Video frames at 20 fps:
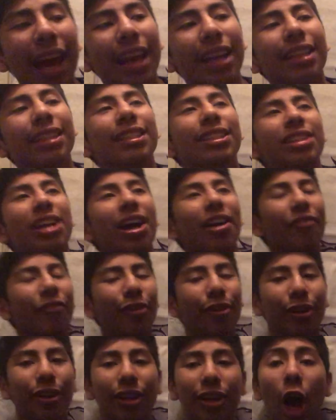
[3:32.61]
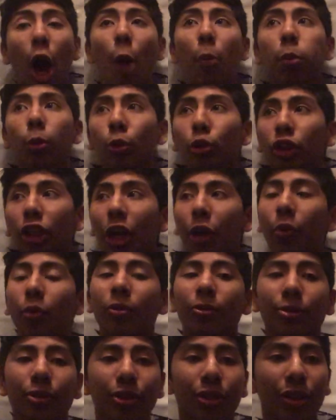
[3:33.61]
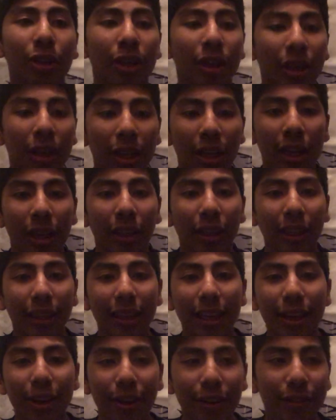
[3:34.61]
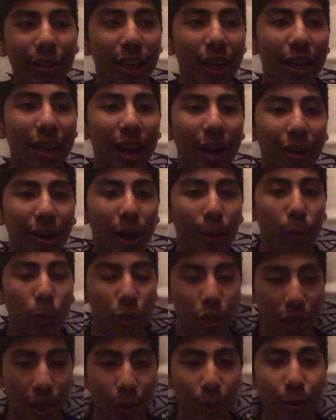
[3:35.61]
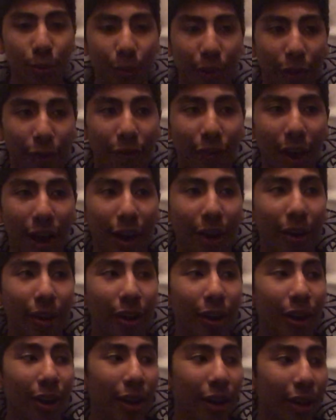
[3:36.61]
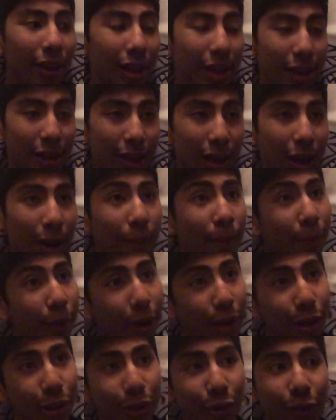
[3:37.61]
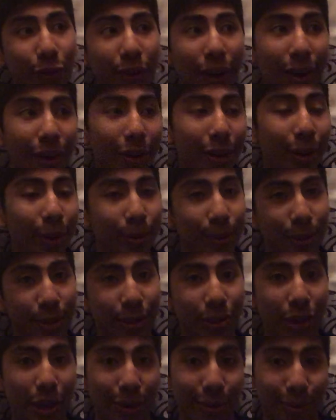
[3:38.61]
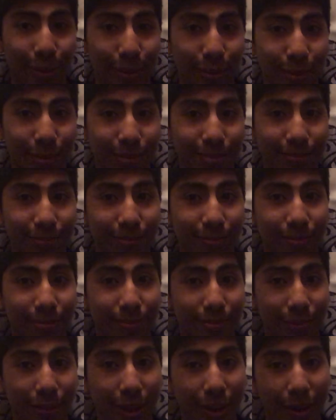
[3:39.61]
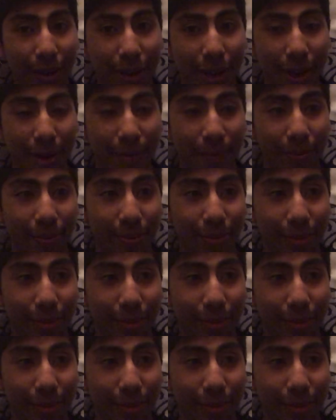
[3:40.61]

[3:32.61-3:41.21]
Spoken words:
had a shot for a couple generals. Like, they could have taken out a couple generals with the fire. Like, I'm pretty sure fire kills the generals. Alright?